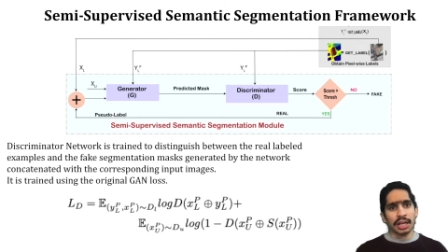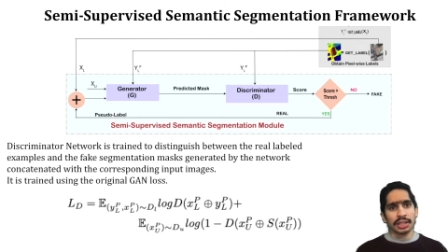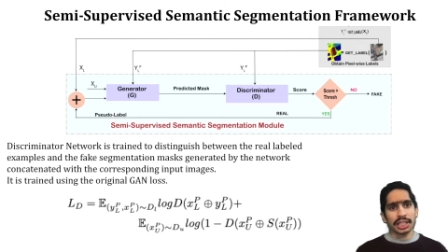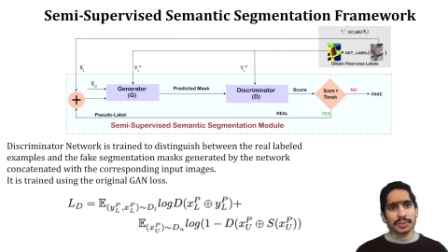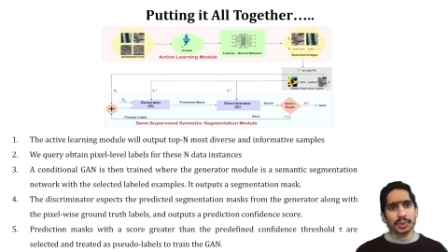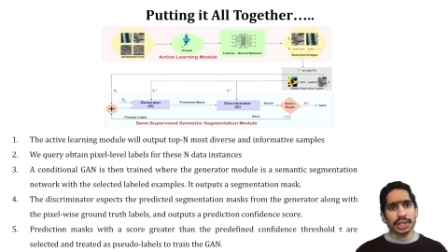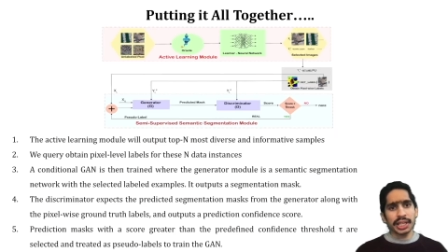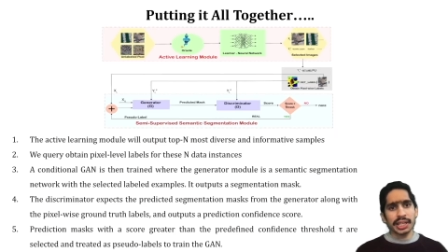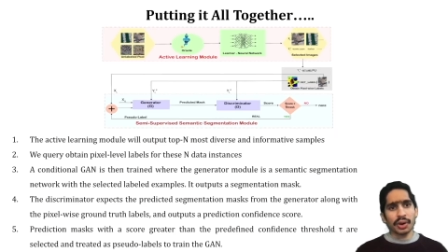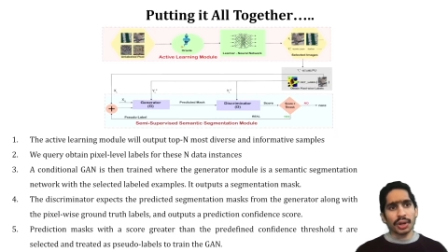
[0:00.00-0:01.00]
Thus, putting
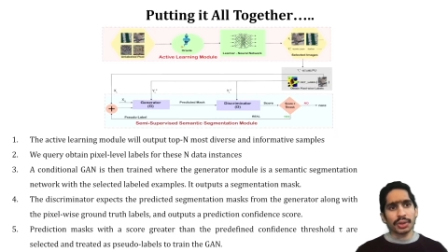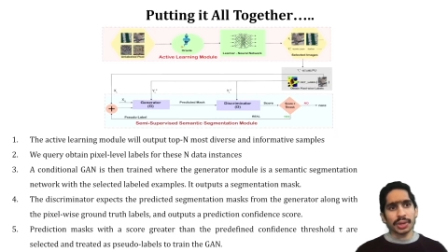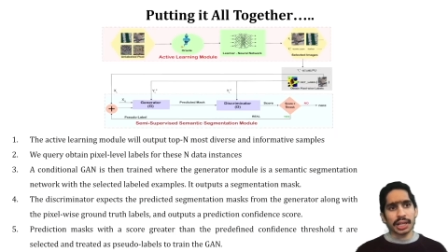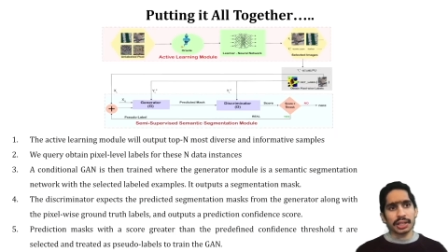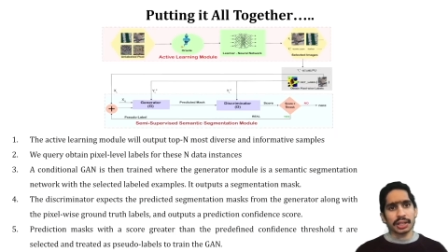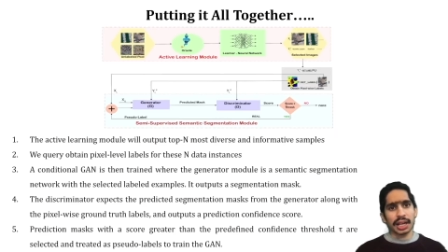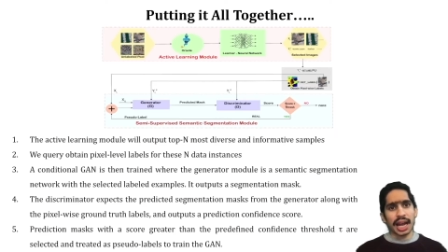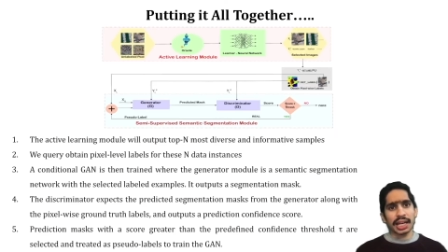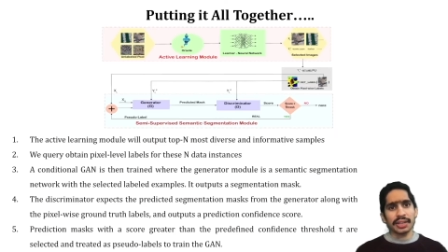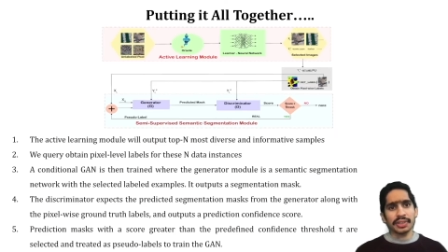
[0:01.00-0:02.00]
it all together,
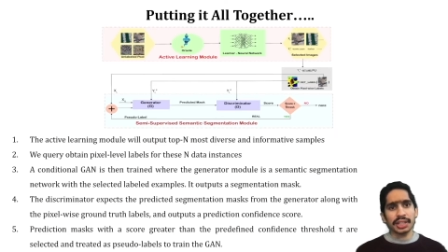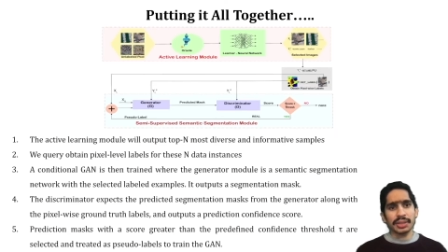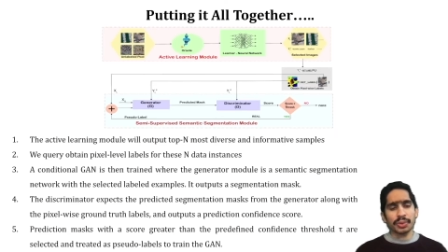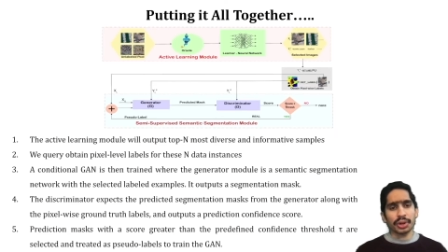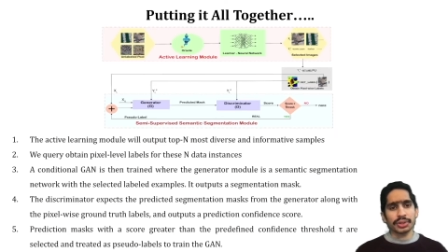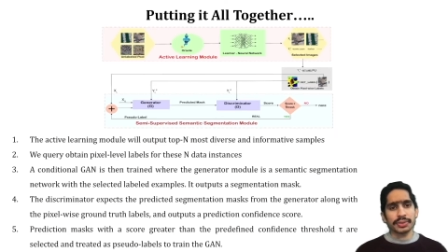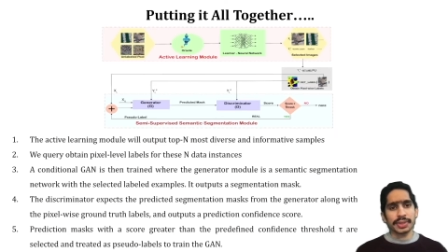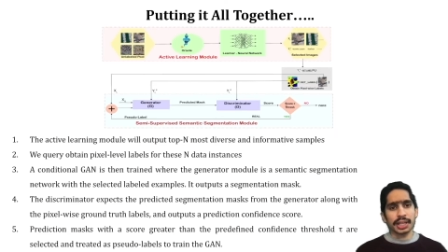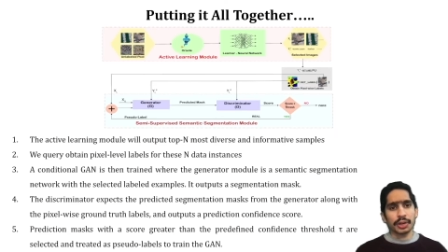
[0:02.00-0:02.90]
active learning module will